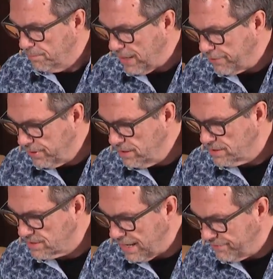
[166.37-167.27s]

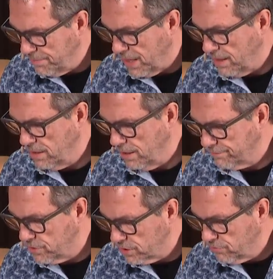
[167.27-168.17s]
brethren, 7 men
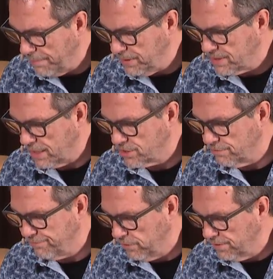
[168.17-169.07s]
of good
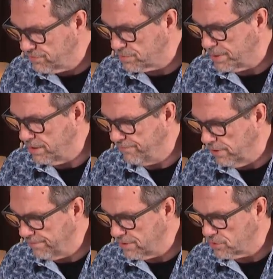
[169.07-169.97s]
reputation, full
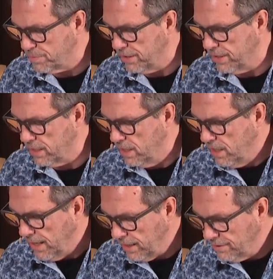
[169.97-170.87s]
of the Spirit
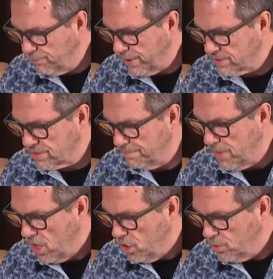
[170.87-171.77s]
and of wisdom,